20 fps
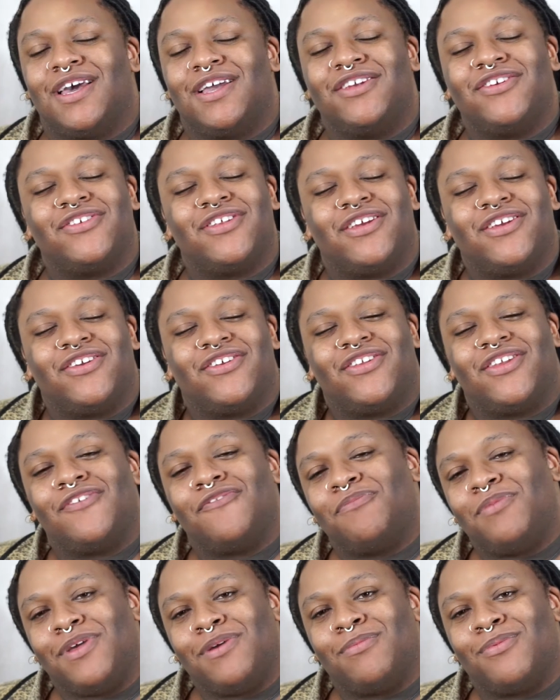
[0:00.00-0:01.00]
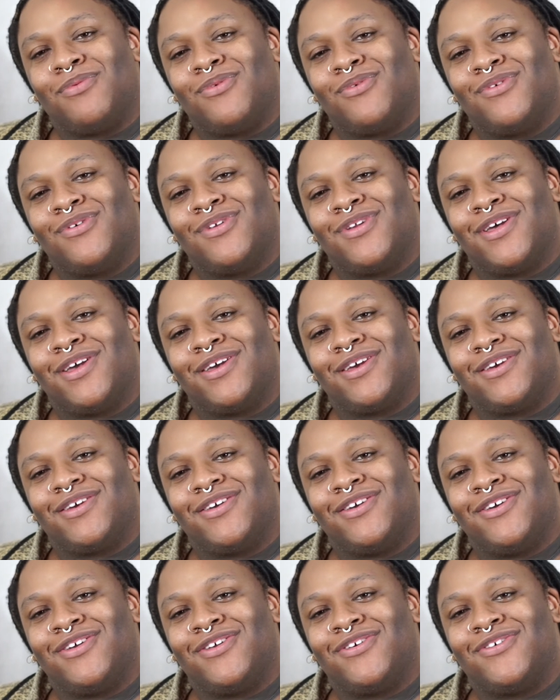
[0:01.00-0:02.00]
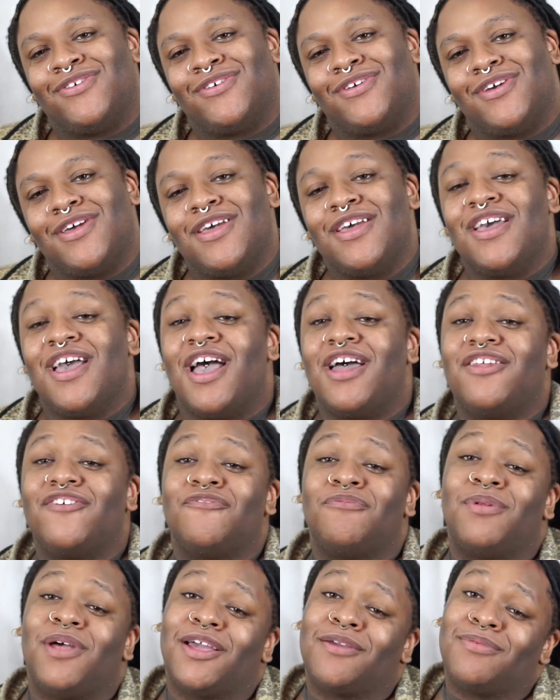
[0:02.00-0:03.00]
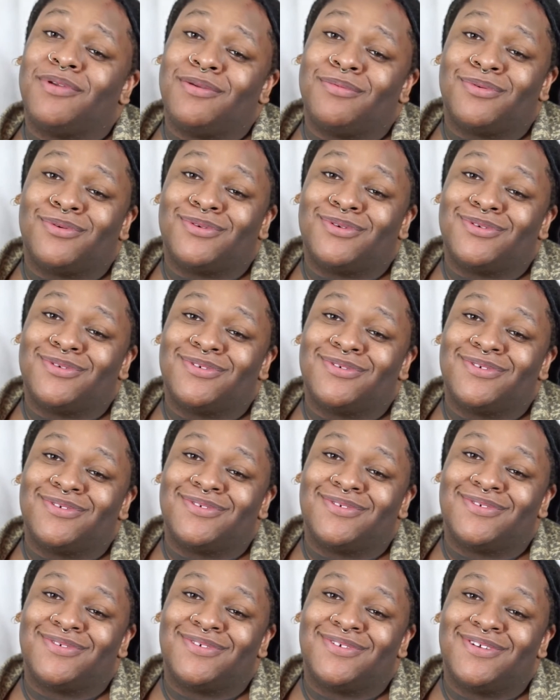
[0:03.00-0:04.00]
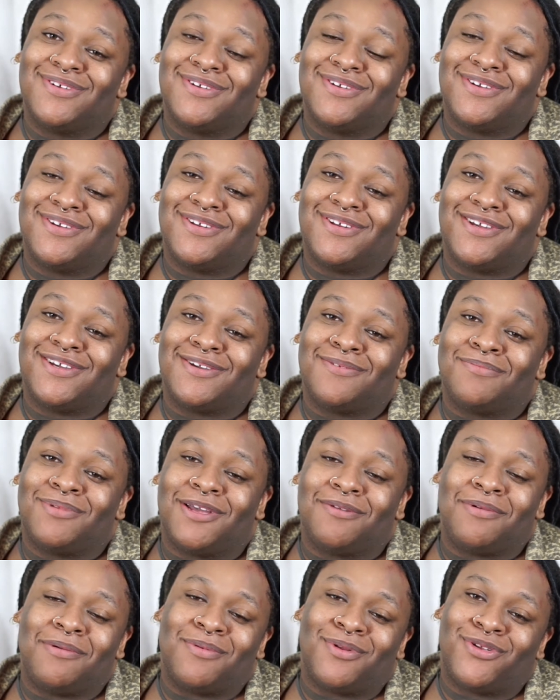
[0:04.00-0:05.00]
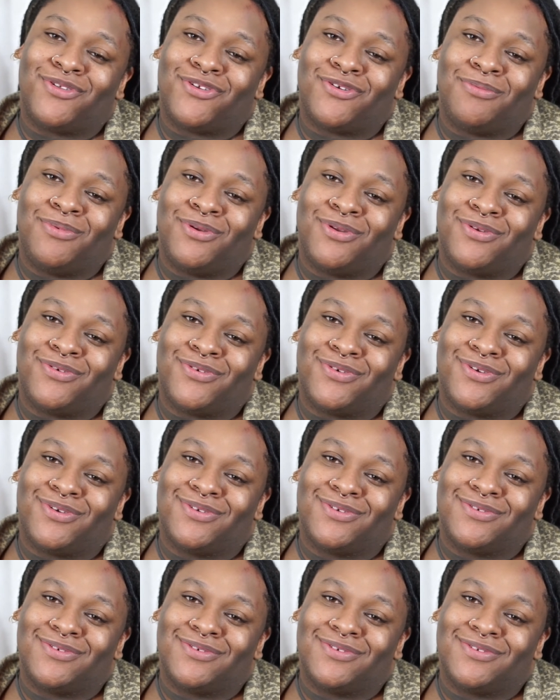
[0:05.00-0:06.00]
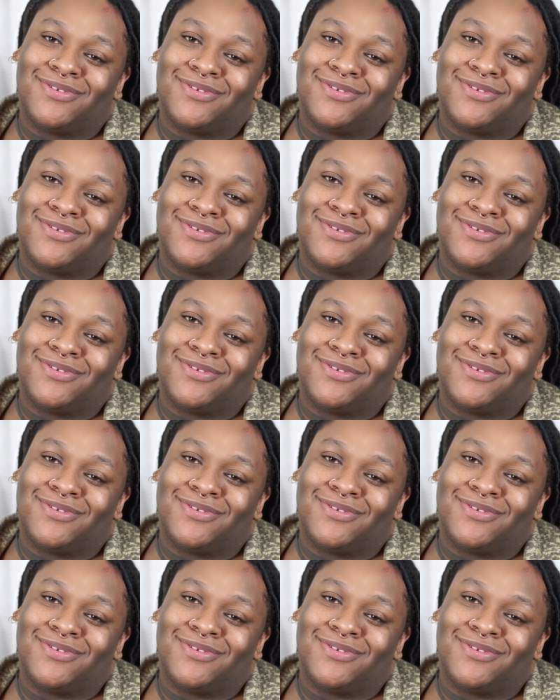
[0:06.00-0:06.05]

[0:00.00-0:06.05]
I just I just love people. Like you know, I love black people. Like black people are so beautiful.